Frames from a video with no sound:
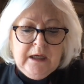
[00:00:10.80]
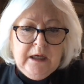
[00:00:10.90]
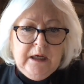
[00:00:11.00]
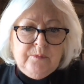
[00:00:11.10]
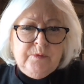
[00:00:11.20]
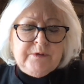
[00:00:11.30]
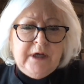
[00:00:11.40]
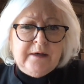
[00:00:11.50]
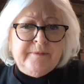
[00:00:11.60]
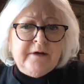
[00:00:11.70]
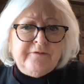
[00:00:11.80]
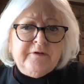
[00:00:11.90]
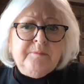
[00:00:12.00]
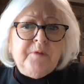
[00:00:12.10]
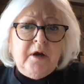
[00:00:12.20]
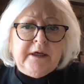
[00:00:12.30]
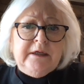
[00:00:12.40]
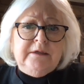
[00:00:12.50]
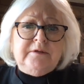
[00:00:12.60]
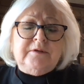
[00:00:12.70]
when we talk about a free
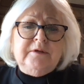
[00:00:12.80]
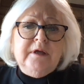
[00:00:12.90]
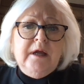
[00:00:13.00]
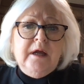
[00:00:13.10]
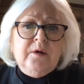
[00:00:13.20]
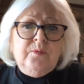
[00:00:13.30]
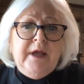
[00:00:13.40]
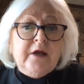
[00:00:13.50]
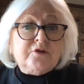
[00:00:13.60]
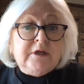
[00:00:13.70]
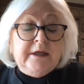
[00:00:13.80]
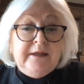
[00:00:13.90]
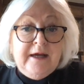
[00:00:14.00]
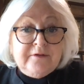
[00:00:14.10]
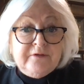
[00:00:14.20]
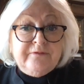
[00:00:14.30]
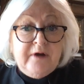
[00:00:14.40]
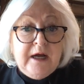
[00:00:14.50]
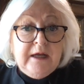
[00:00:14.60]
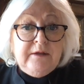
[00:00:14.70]
market, we actually
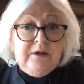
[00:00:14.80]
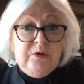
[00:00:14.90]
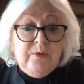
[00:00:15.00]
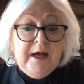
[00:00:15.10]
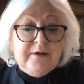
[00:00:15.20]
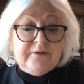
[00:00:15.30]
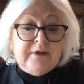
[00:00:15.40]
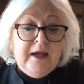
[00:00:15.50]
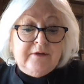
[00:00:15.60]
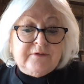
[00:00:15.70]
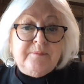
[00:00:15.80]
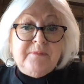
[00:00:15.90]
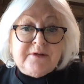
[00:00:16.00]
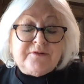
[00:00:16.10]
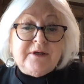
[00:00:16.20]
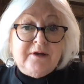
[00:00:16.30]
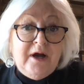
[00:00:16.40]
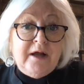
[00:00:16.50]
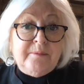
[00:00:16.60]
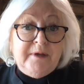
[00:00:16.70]
classify the U.S. as a mixed
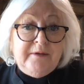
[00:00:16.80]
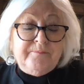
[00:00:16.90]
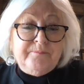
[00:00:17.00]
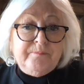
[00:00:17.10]
economy.